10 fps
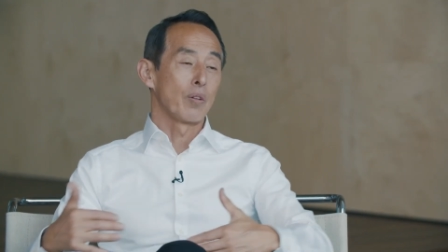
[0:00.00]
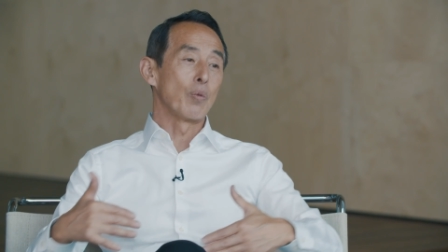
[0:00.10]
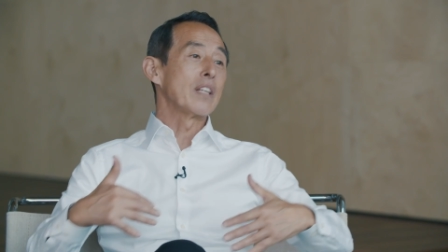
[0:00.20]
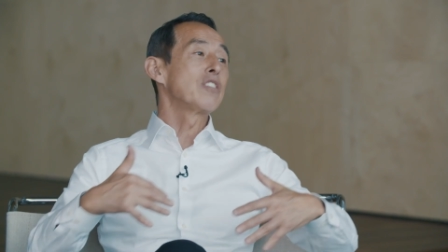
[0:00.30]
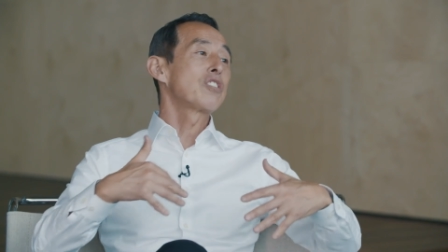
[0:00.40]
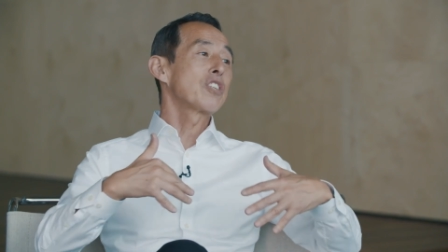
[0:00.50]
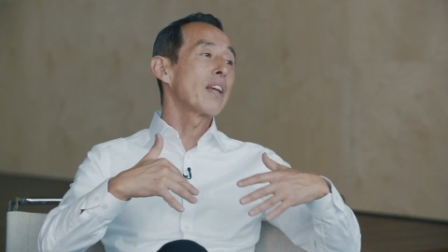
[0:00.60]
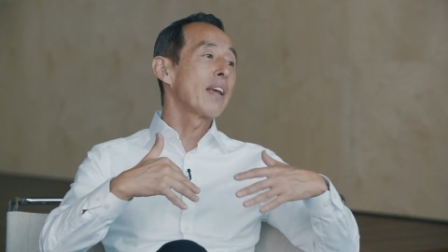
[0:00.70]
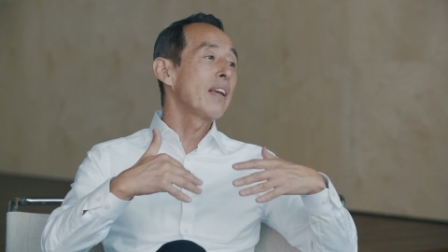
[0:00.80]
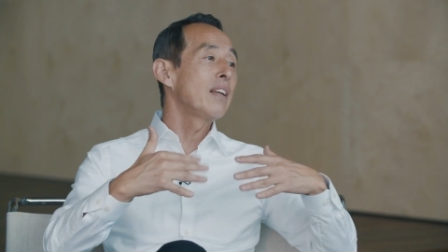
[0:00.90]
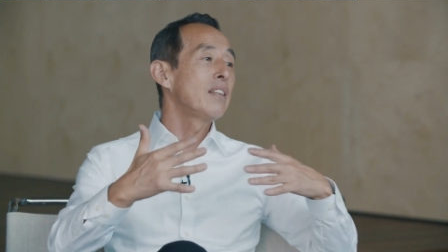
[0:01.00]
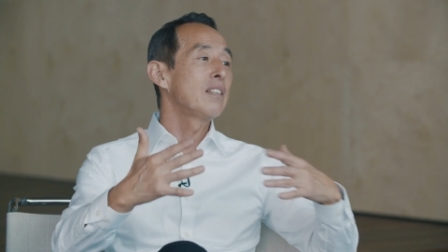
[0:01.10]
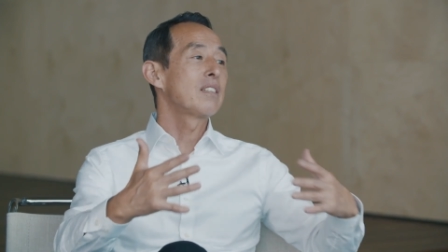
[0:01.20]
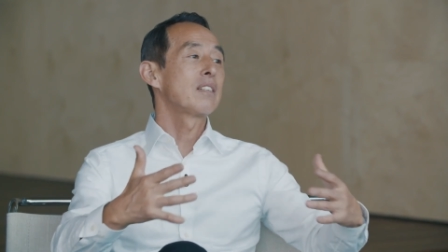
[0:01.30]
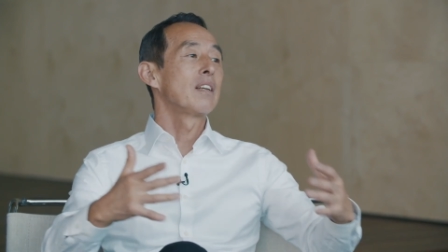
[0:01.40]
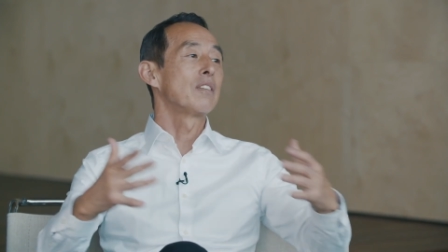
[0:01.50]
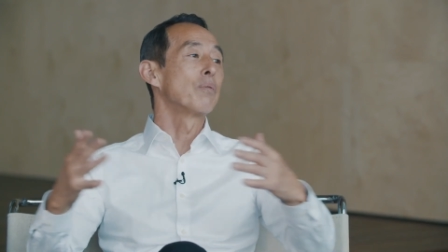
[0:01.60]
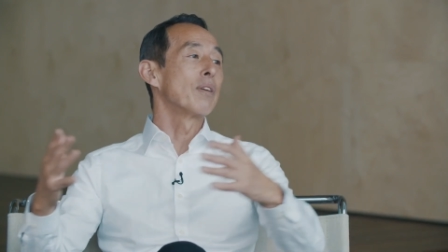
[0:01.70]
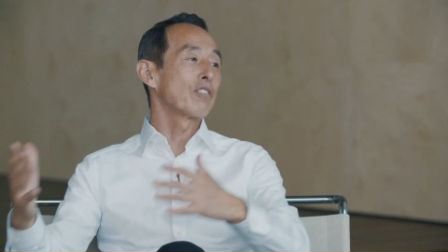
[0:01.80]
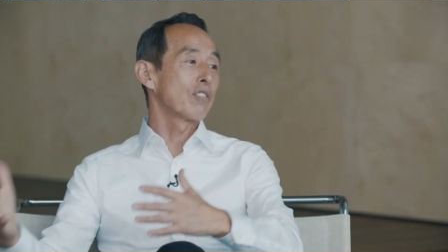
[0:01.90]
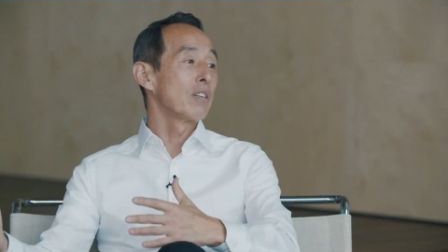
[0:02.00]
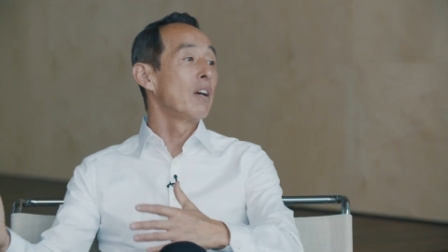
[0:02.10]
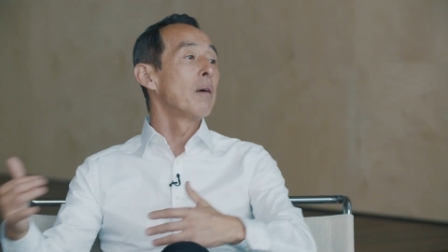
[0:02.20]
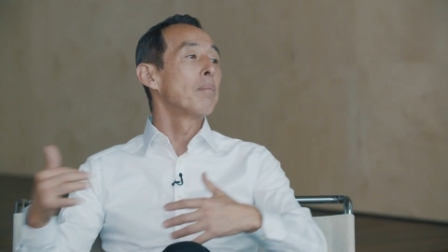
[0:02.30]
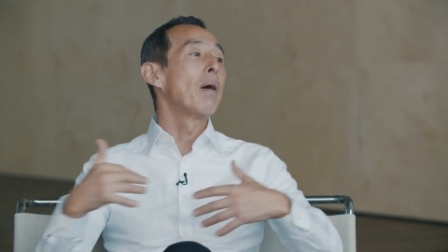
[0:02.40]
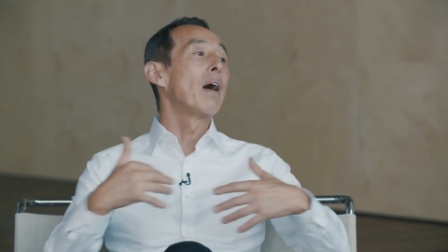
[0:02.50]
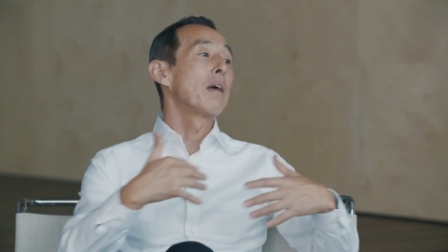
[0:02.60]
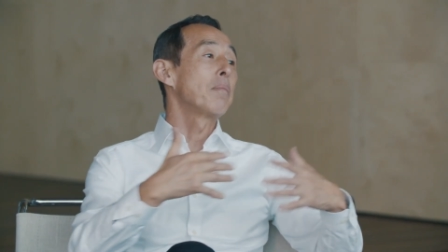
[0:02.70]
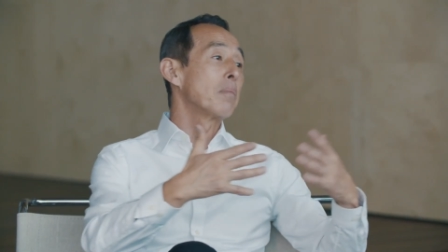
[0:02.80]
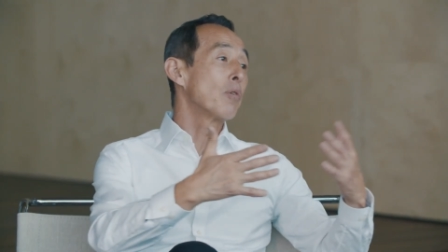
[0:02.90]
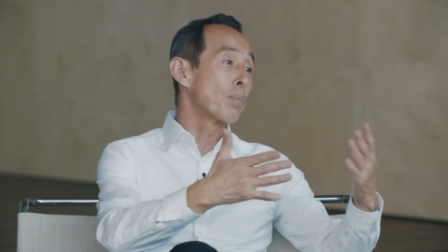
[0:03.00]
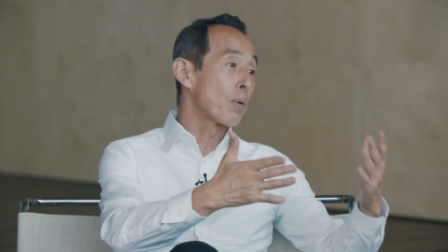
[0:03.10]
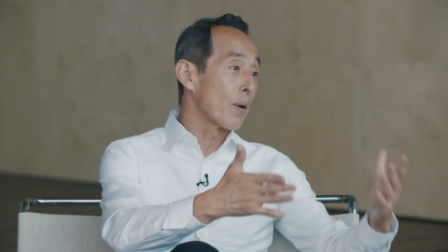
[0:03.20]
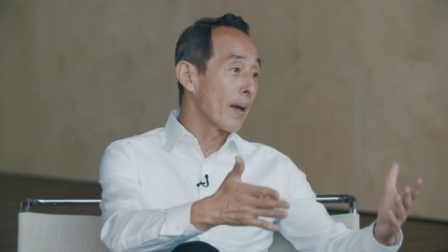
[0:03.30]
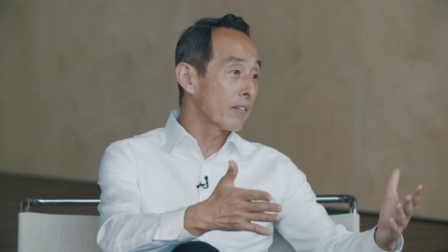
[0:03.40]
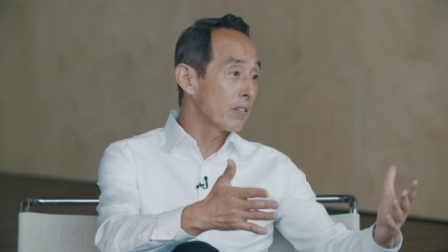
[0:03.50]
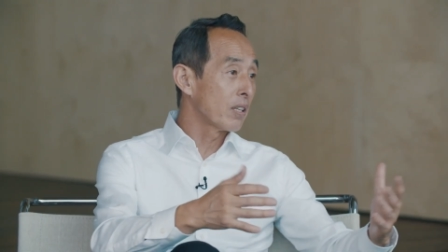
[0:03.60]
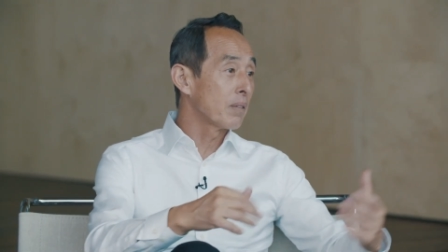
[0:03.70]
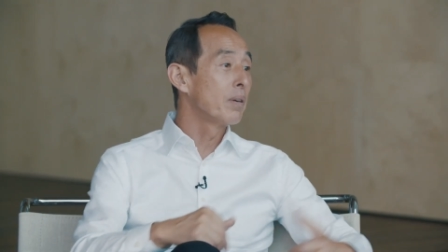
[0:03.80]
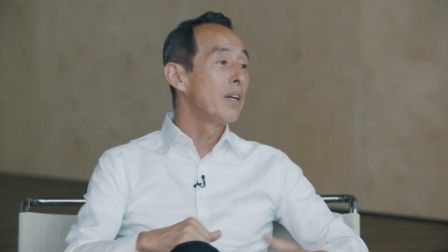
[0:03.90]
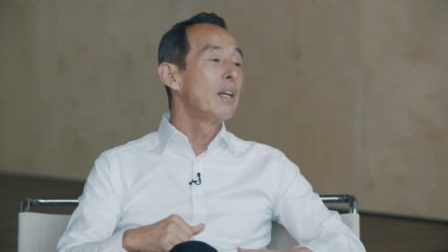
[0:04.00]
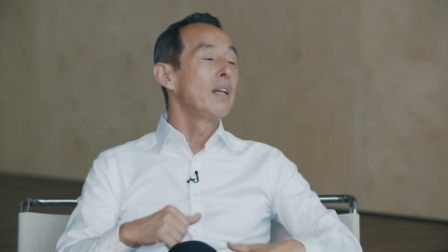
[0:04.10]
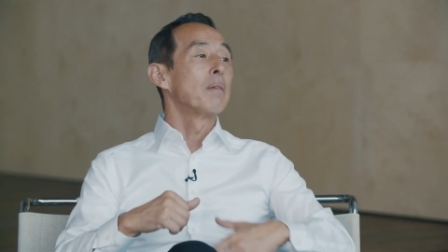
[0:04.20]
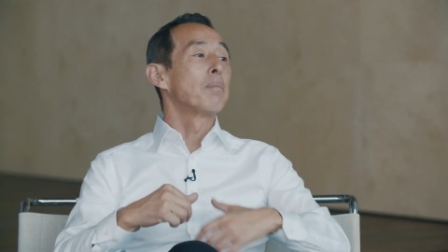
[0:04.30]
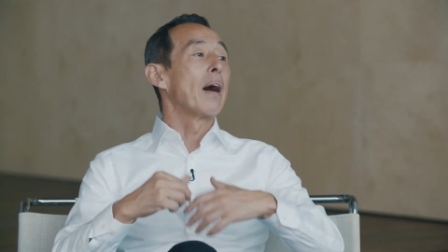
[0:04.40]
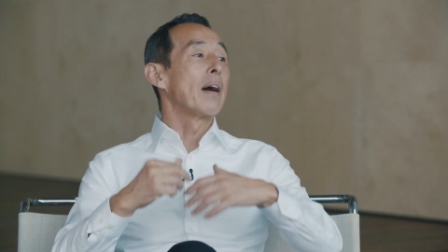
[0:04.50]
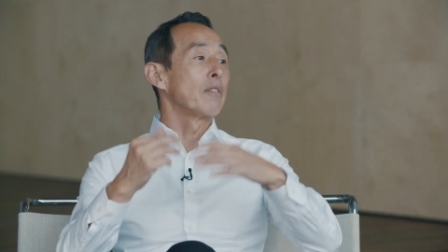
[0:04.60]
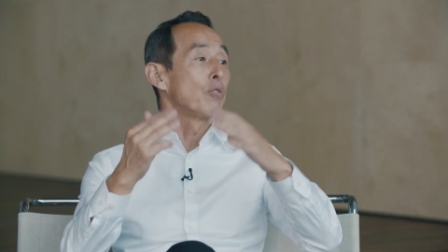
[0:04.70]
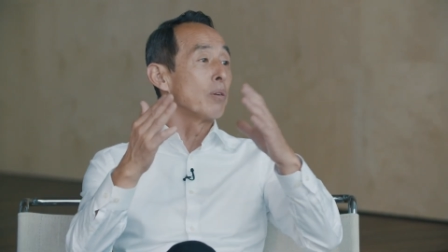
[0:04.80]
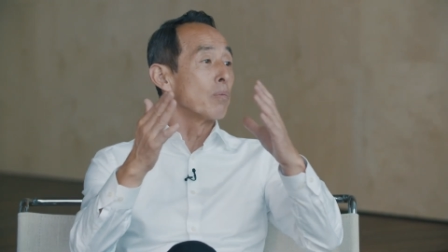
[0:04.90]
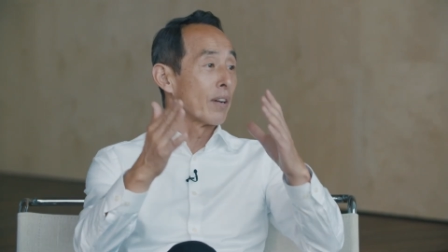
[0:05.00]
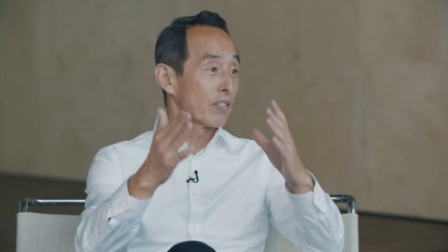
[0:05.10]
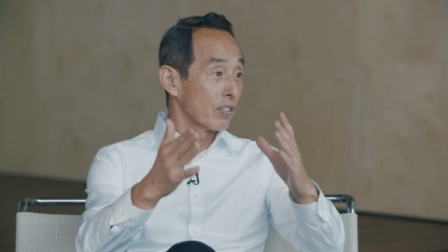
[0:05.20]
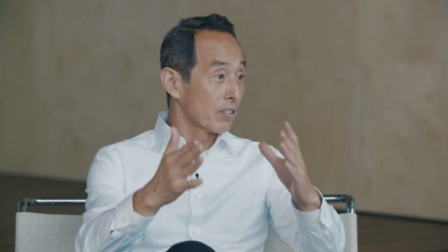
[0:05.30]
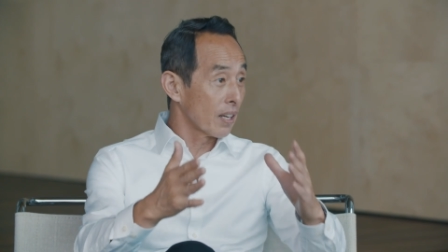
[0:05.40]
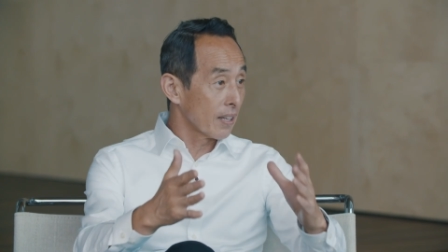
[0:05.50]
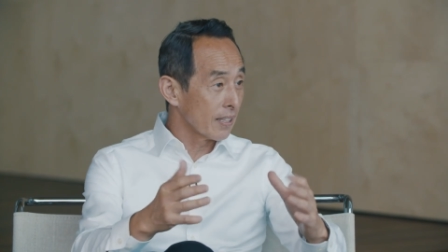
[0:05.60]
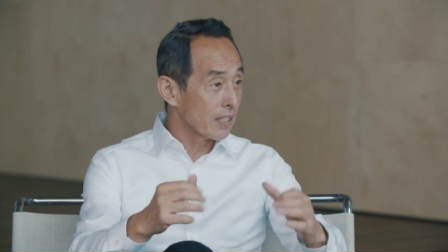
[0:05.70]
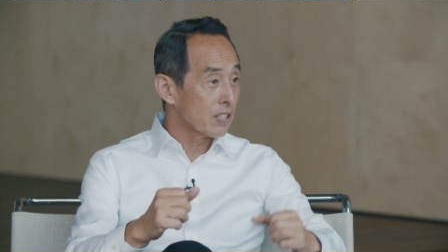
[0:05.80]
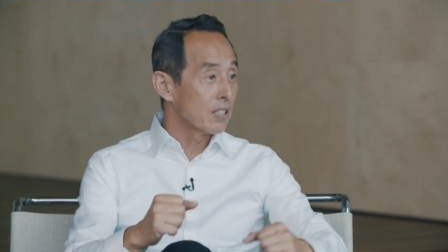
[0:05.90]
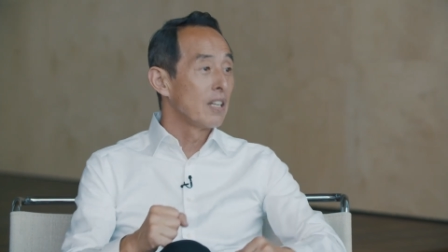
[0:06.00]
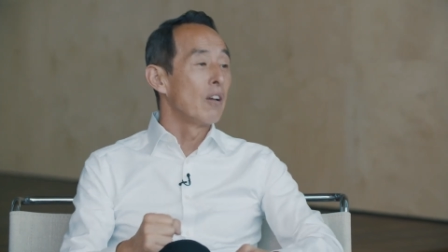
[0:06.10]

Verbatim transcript: we can change the risk by being more proactive, by doing more exercise,